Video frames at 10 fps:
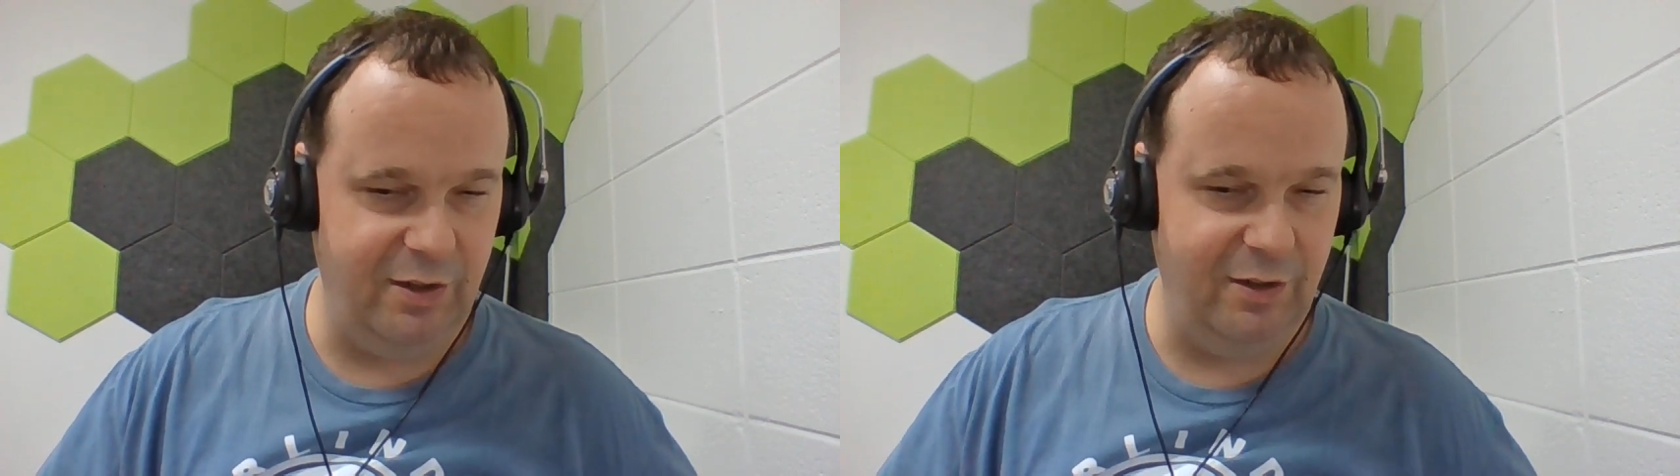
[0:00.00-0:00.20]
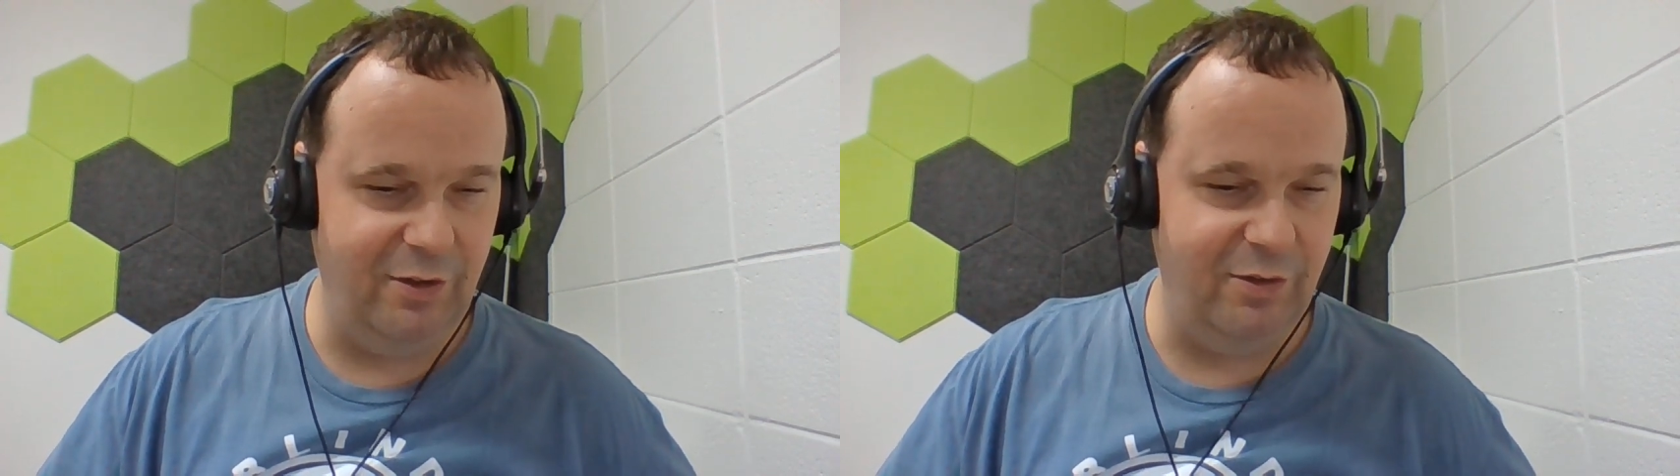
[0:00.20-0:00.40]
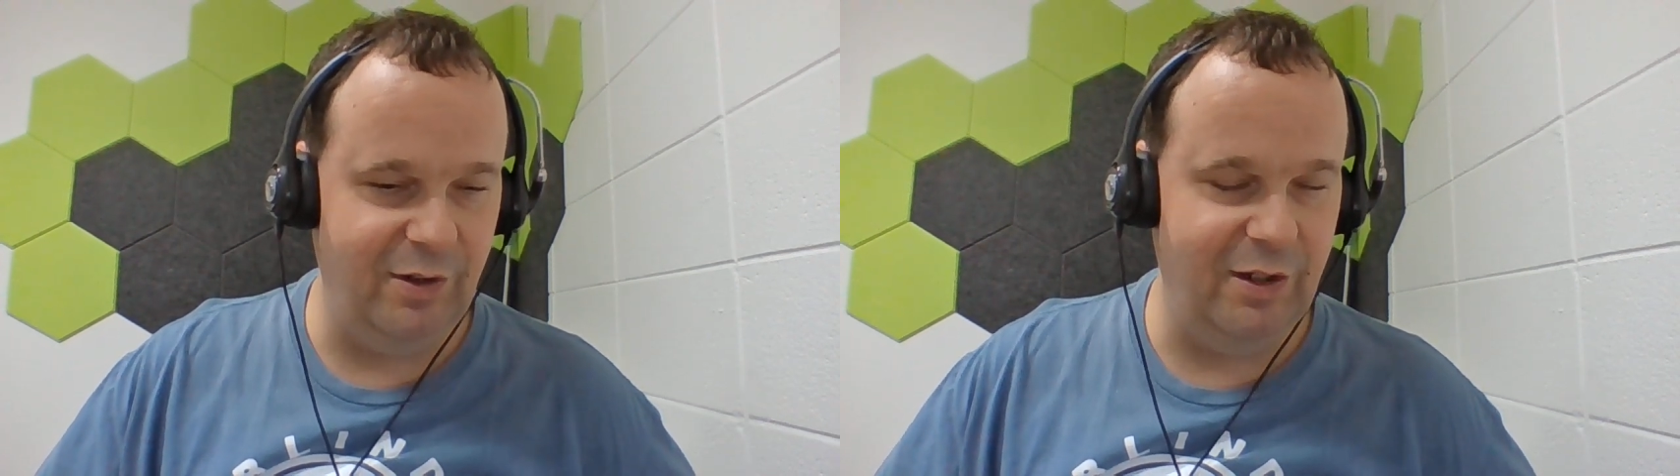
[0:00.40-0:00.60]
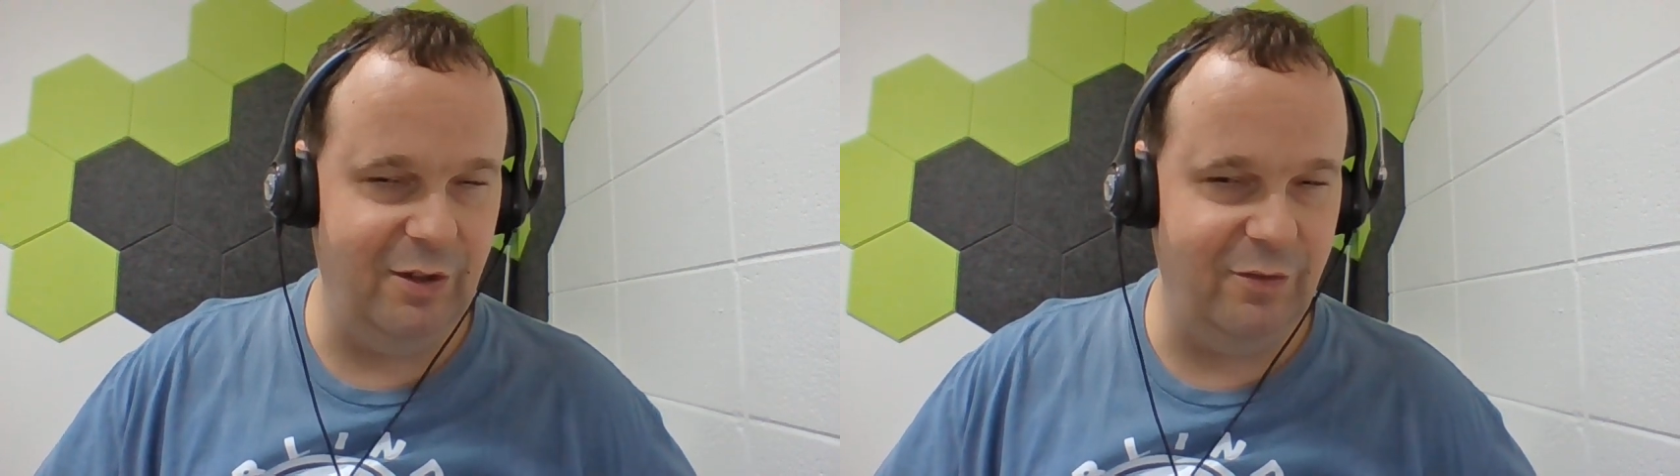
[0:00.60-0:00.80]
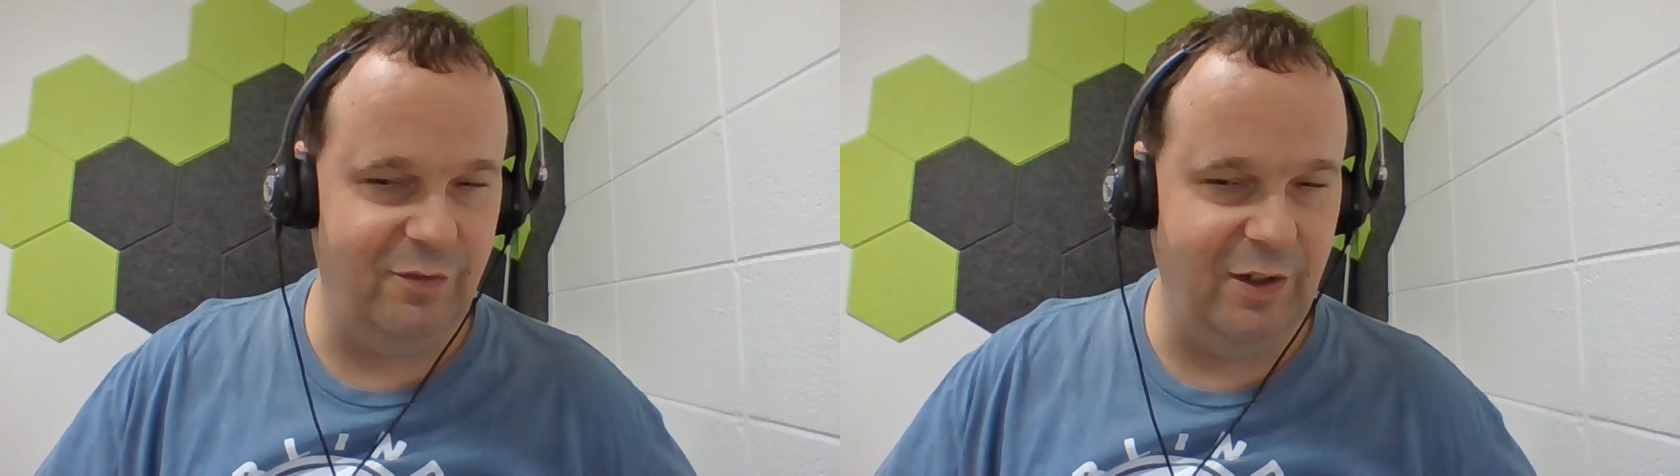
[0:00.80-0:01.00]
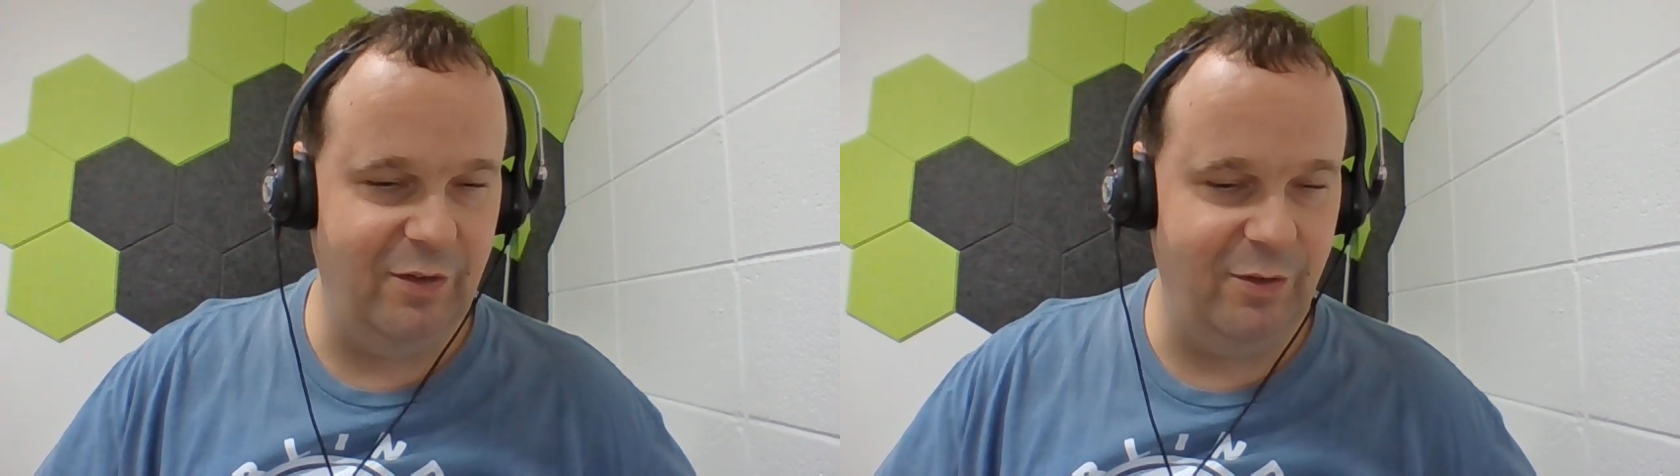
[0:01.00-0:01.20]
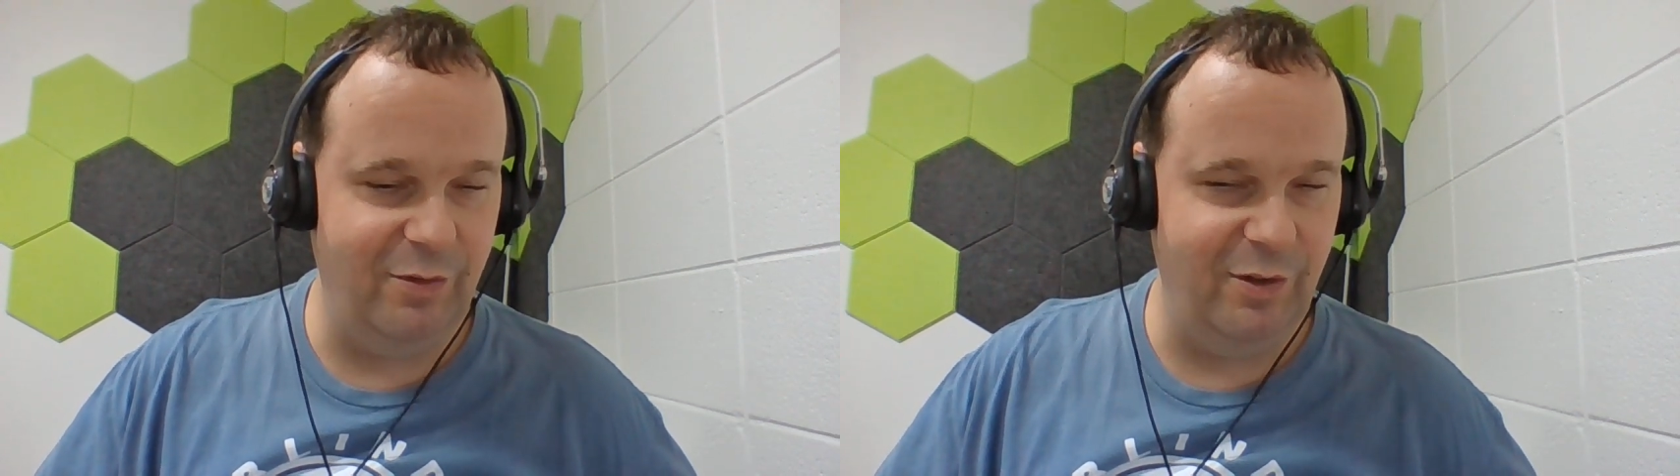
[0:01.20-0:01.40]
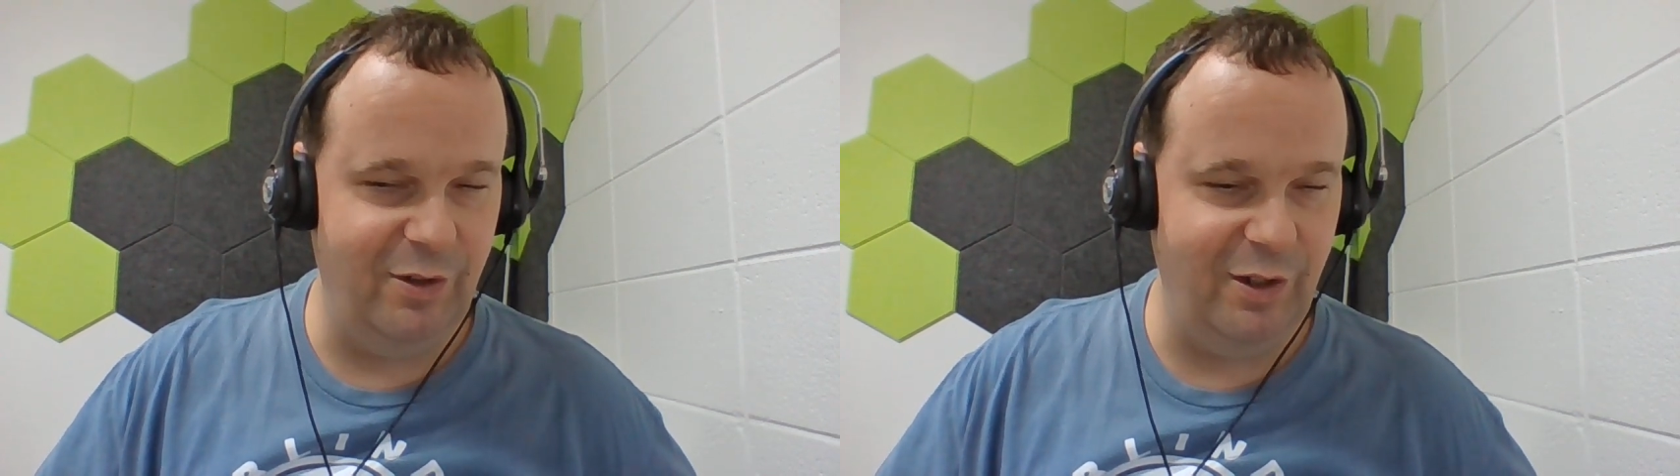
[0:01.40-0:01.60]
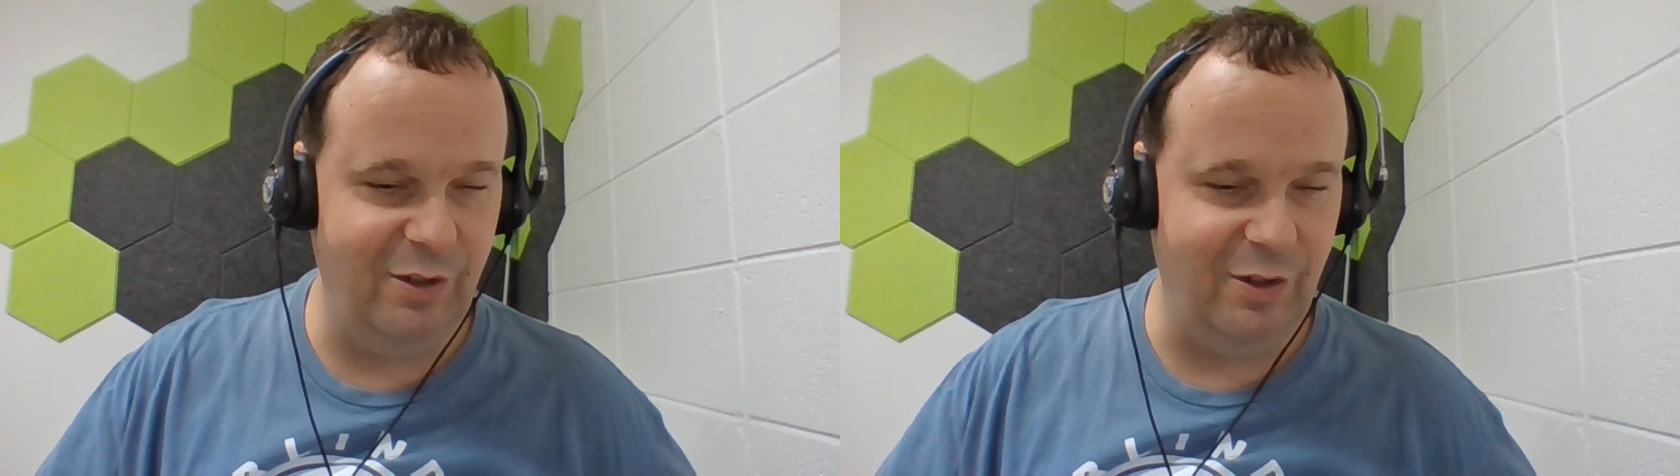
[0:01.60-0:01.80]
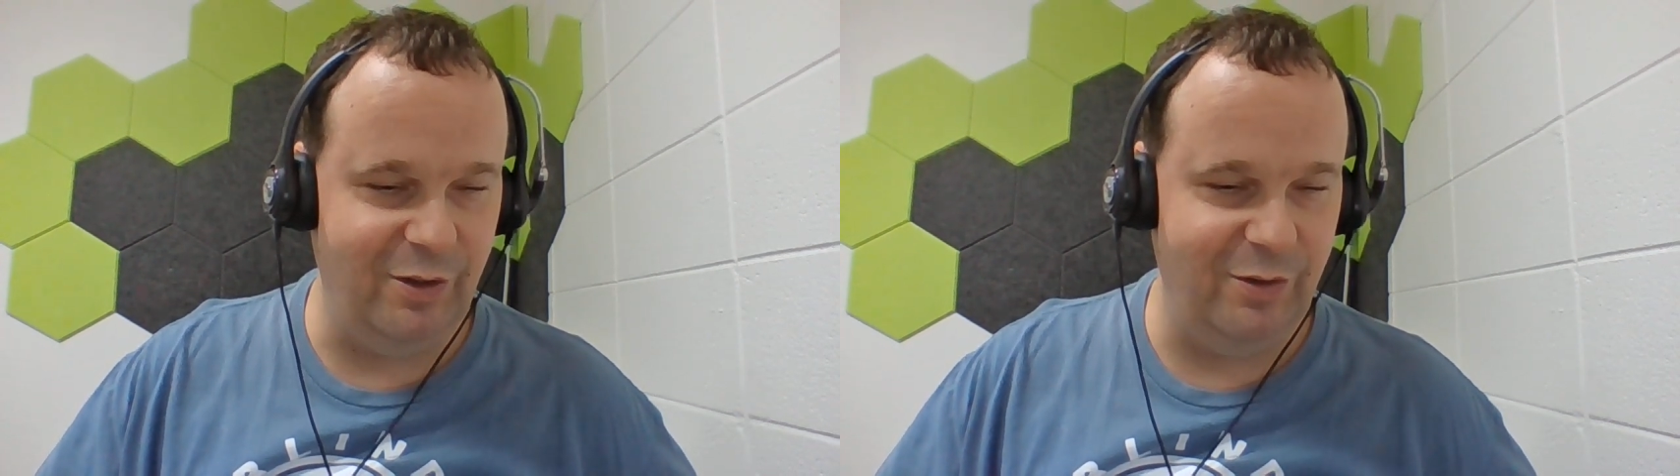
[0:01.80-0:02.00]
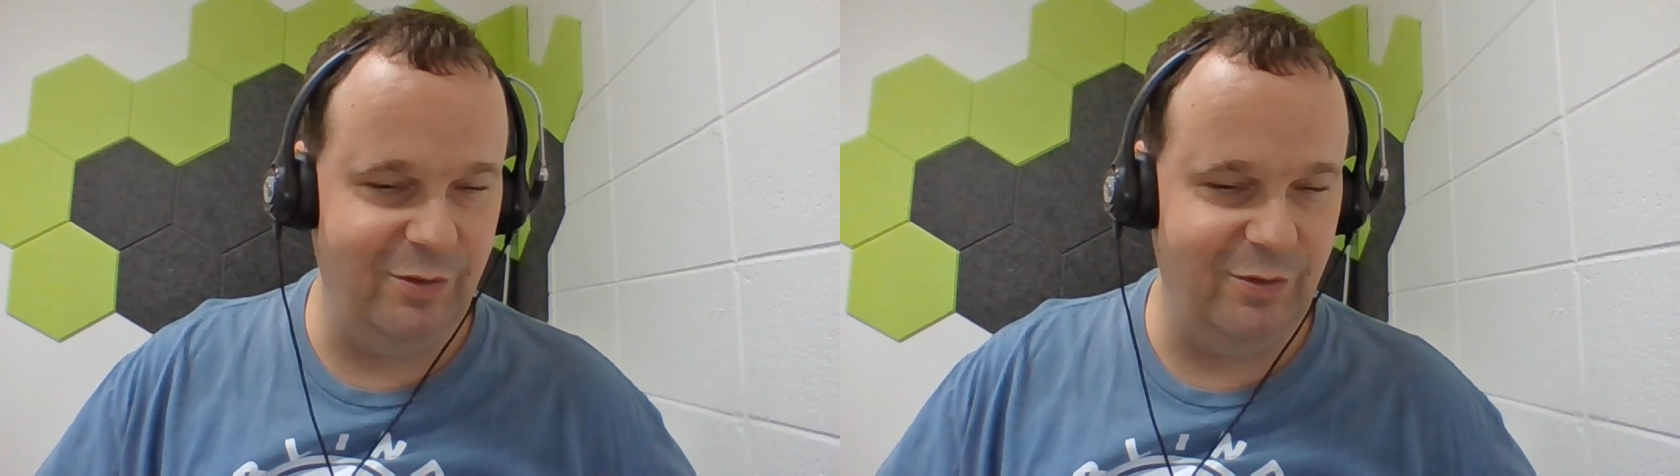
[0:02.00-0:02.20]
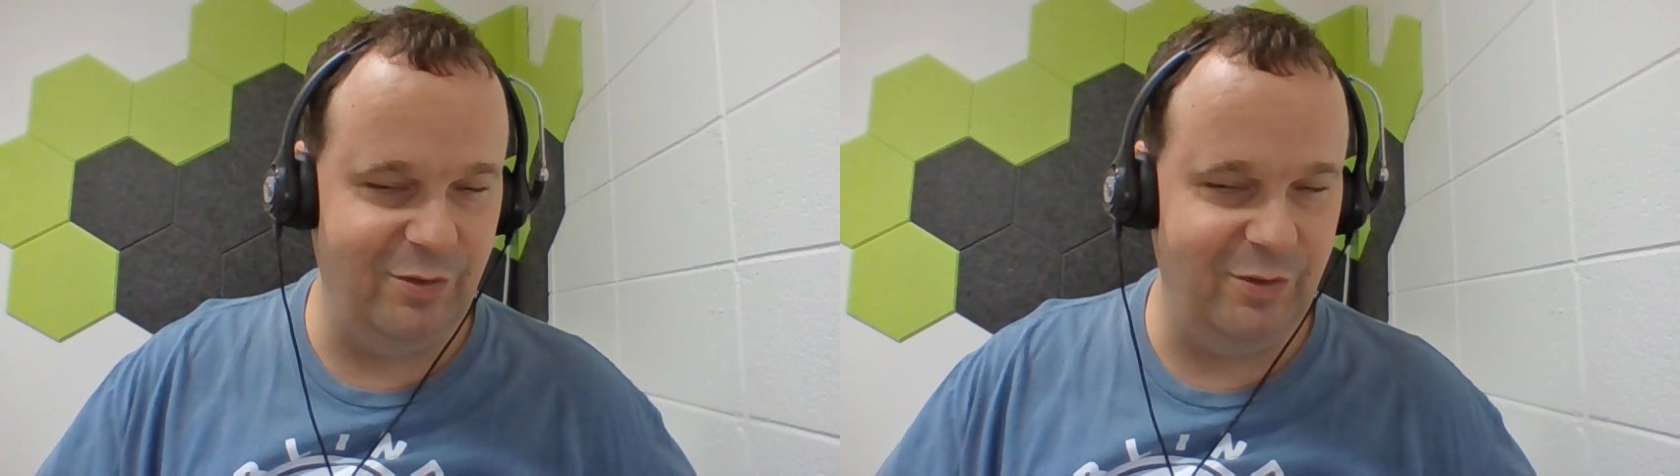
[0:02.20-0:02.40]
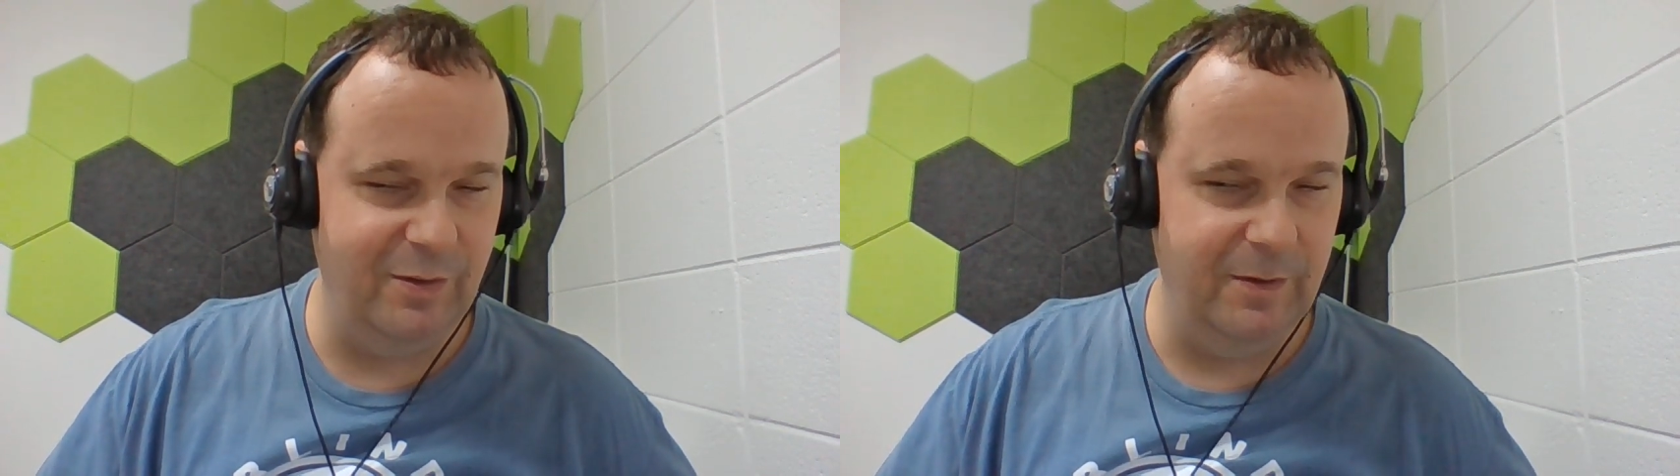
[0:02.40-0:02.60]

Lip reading: It is right now $509.